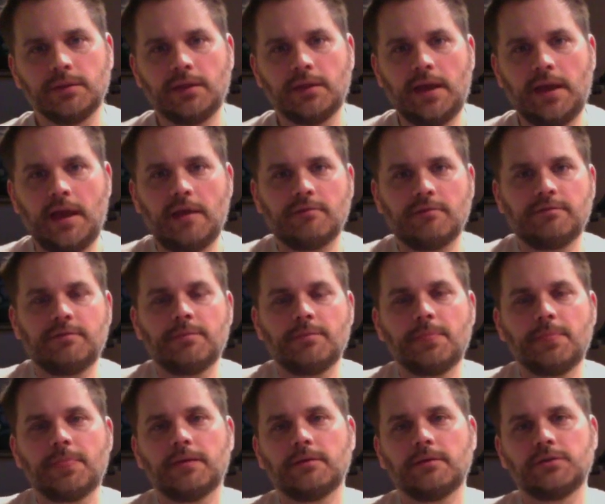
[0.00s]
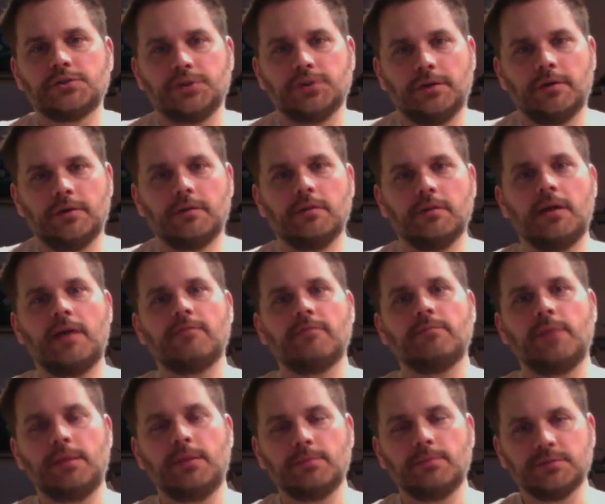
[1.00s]
they have sugar. They'll have
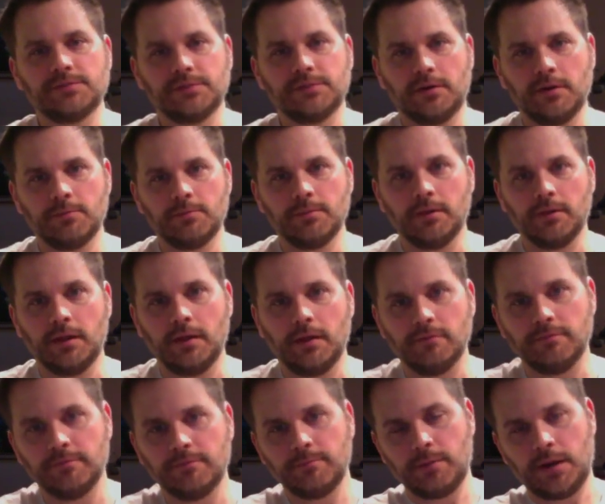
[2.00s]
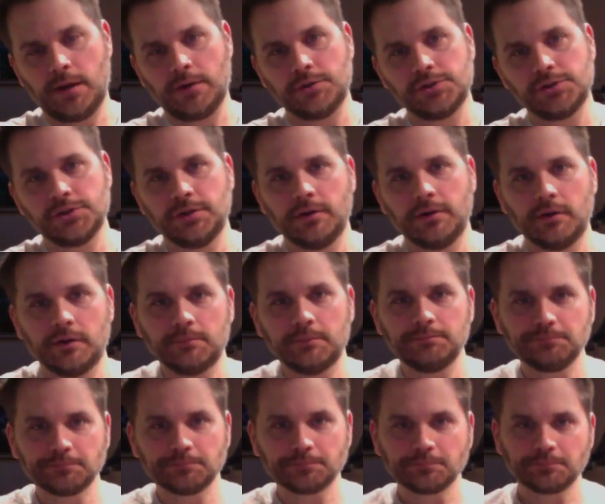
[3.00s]
maple syrup. They'll have brown sugar,
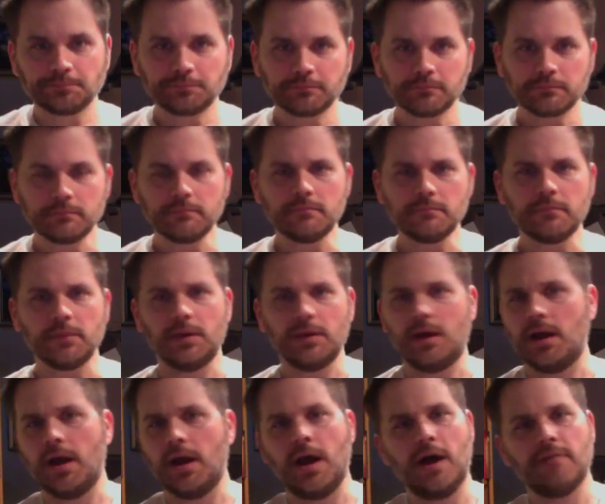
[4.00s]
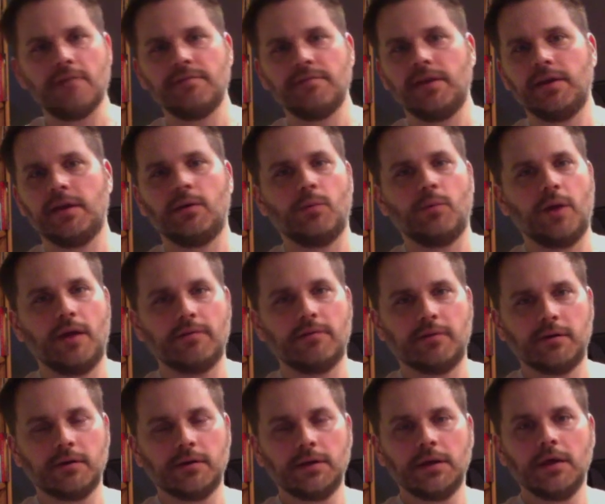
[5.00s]
agave, or
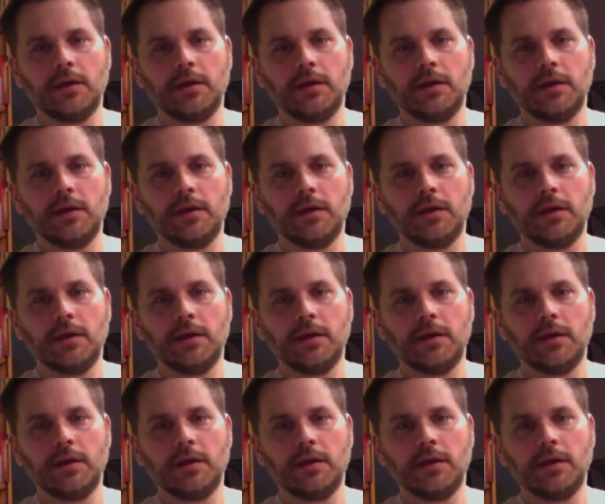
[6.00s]
whatever.